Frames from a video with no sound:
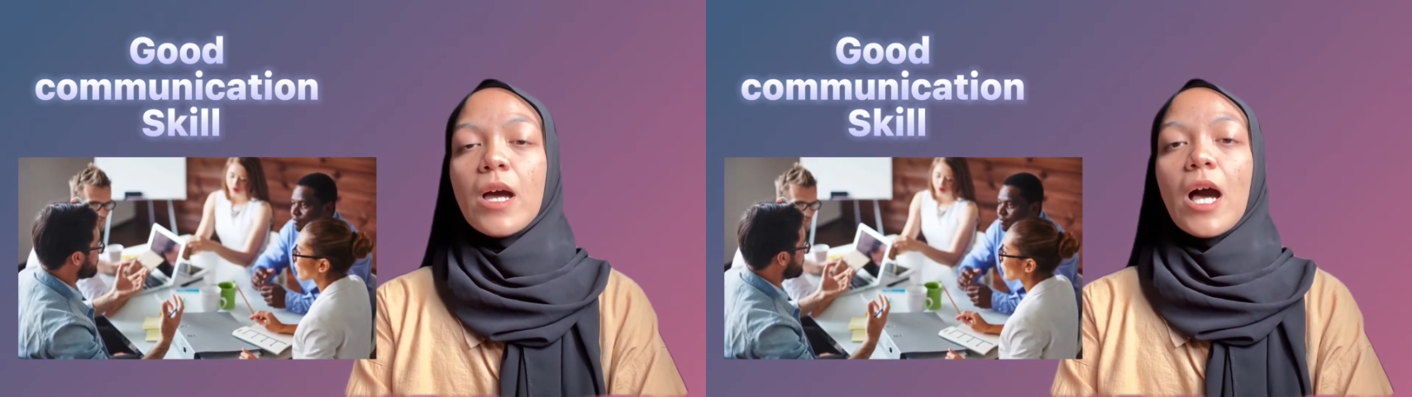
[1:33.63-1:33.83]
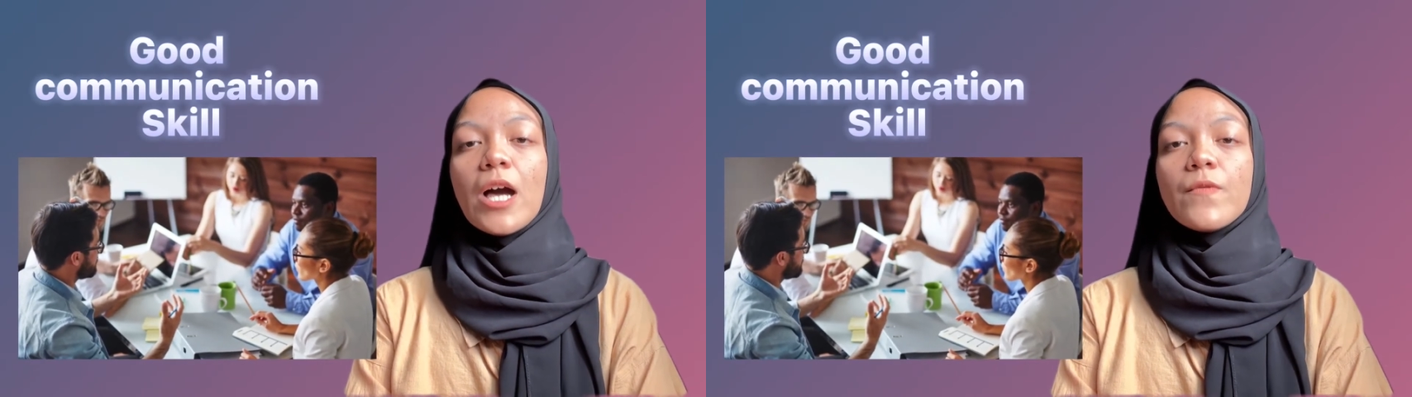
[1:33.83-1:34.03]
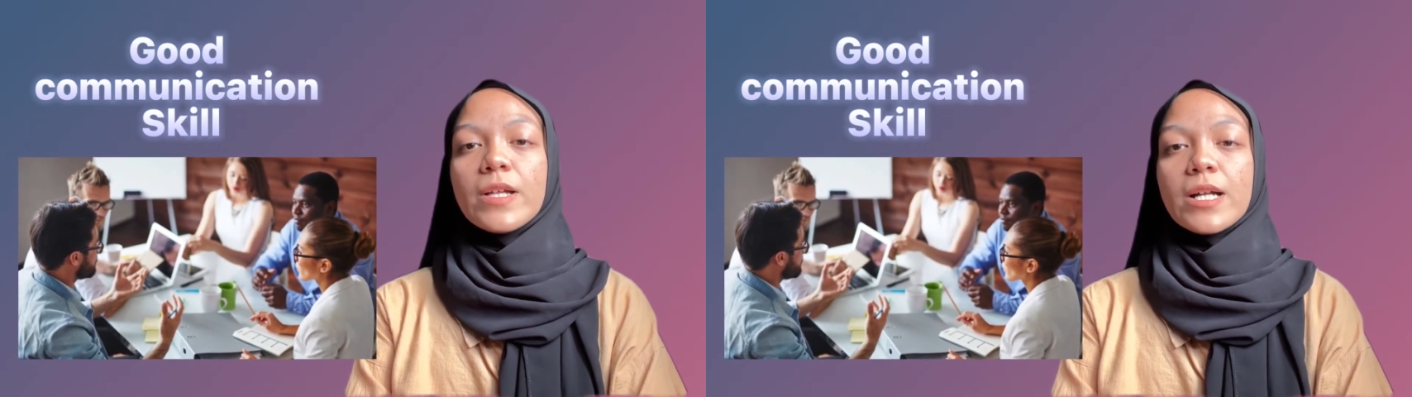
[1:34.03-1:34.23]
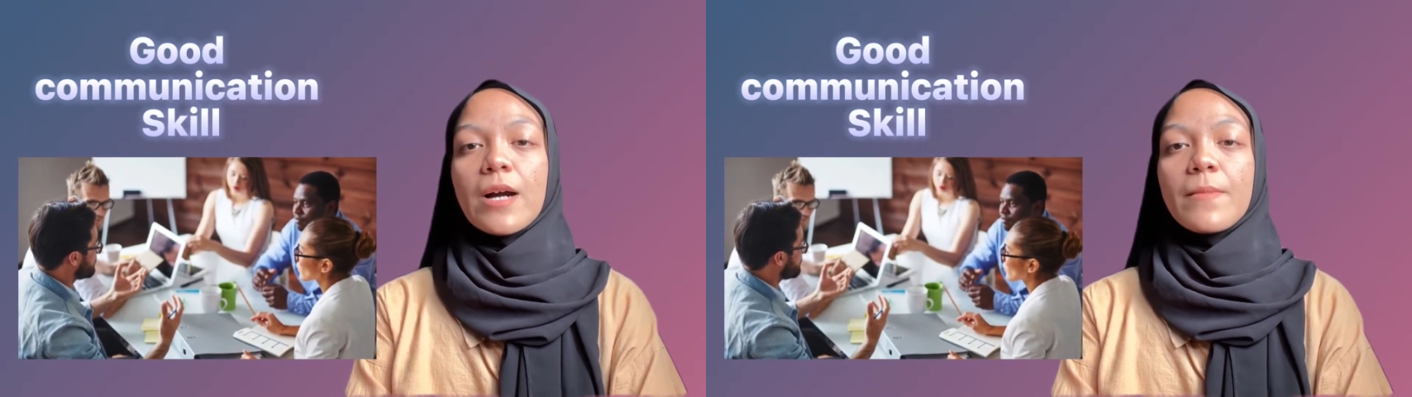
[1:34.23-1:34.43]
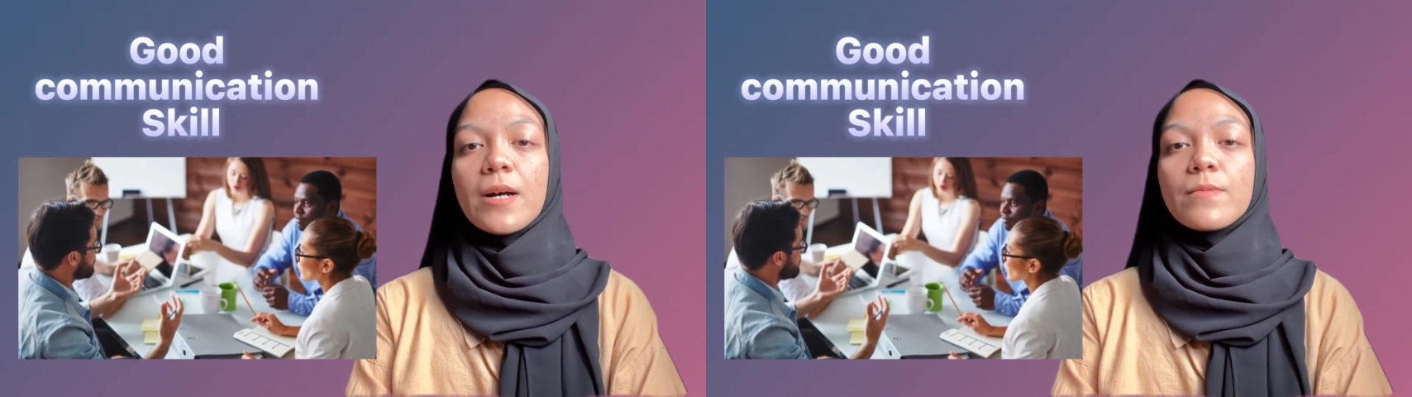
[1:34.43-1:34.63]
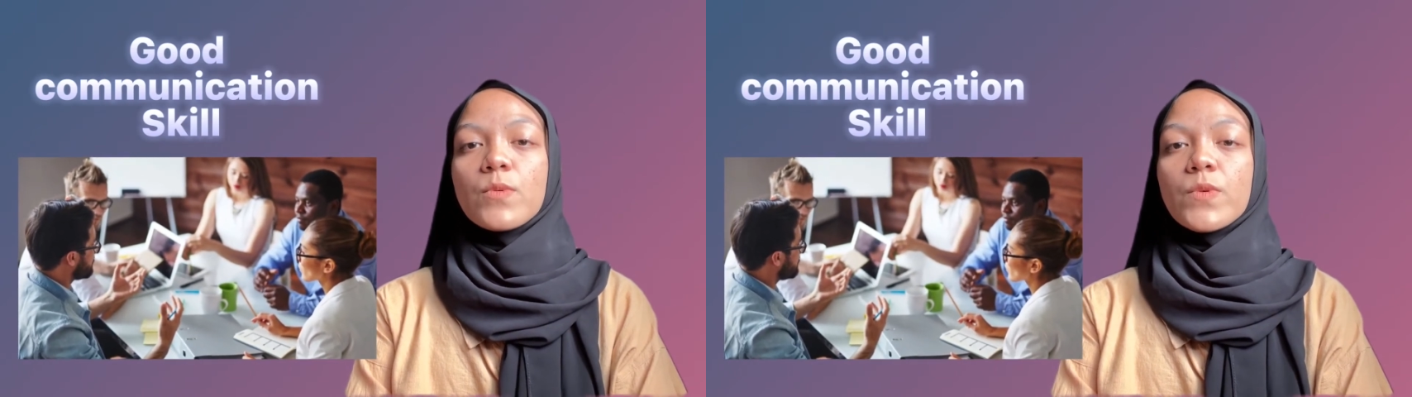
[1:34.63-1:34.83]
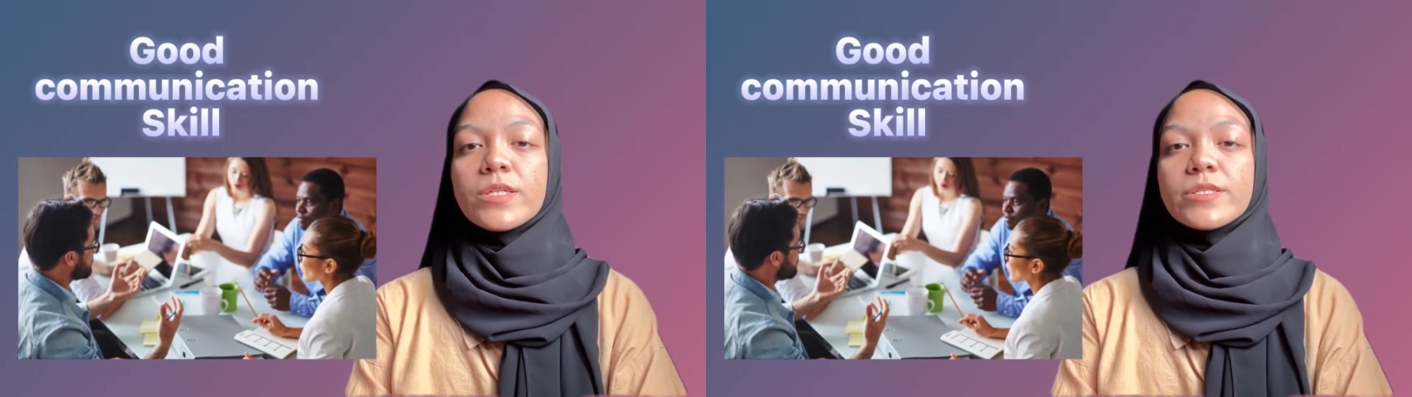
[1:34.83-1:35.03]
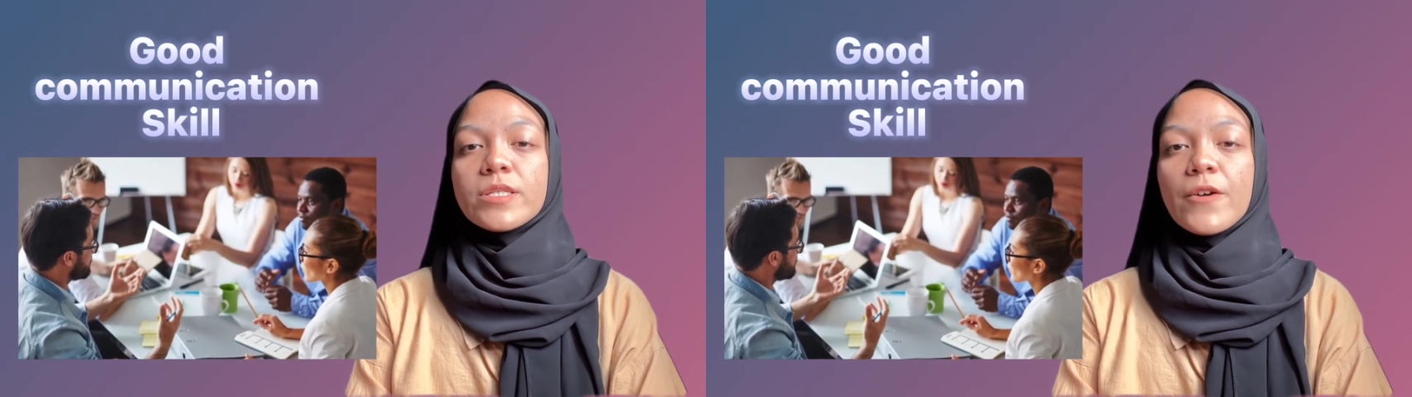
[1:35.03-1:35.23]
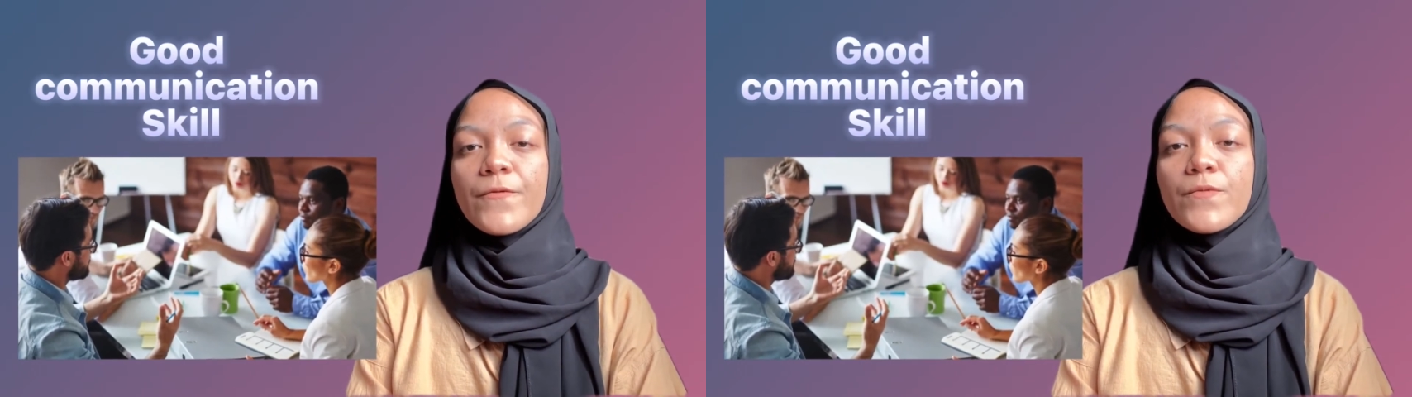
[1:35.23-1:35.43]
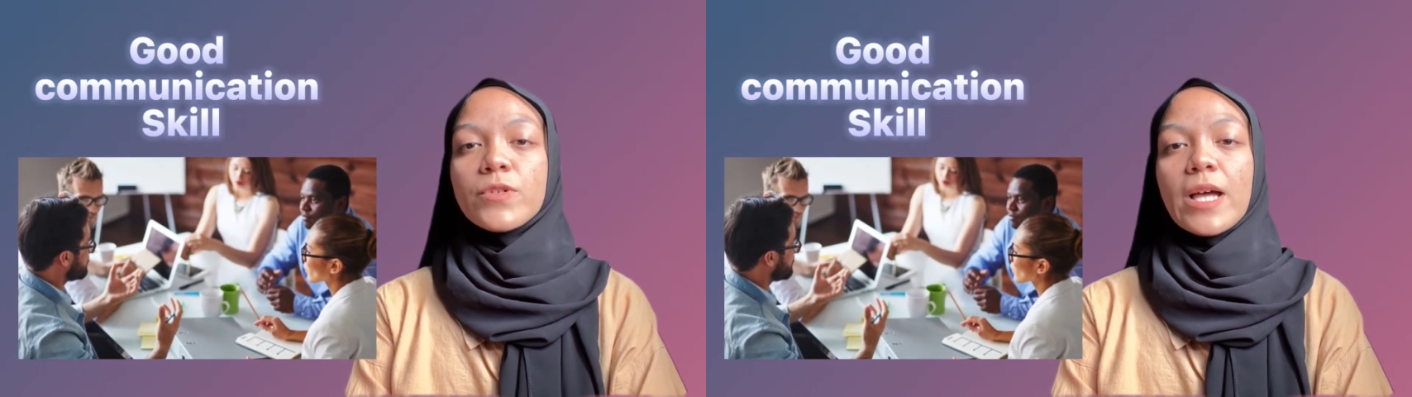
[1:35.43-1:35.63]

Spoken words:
I will come up with thoughtful